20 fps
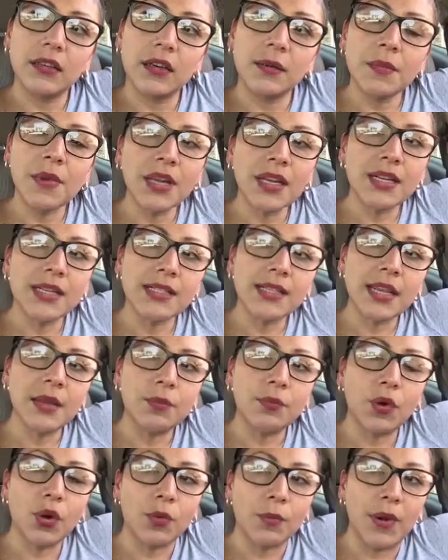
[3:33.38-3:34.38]
I'm not going to say
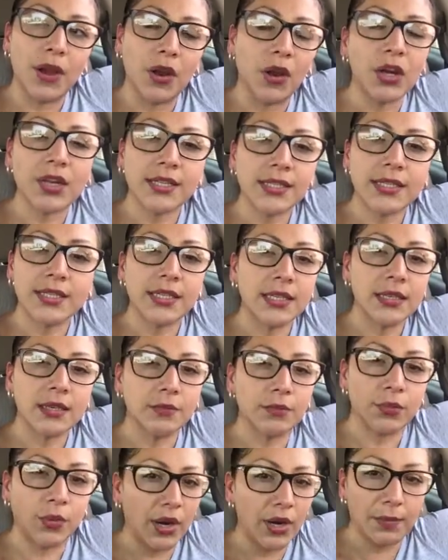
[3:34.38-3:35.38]
it broke my heart, because it
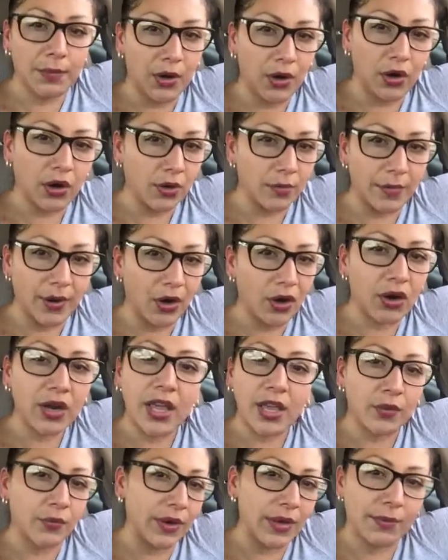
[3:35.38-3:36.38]
didn't break my heart. My
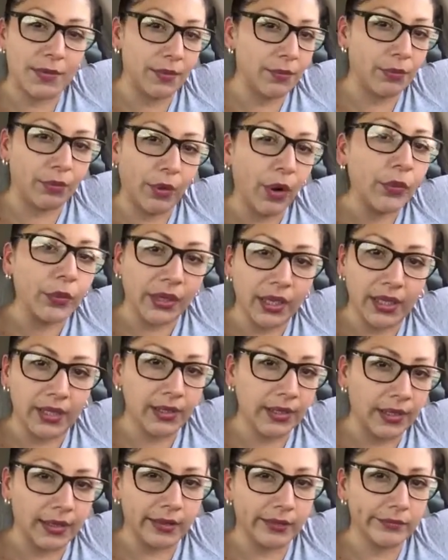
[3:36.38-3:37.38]
heart had already been
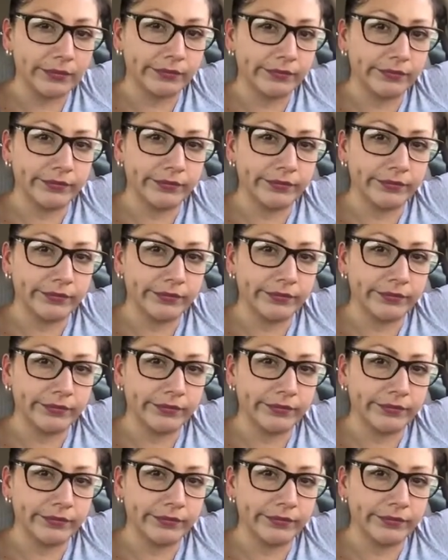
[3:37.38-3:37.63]
broken. Like,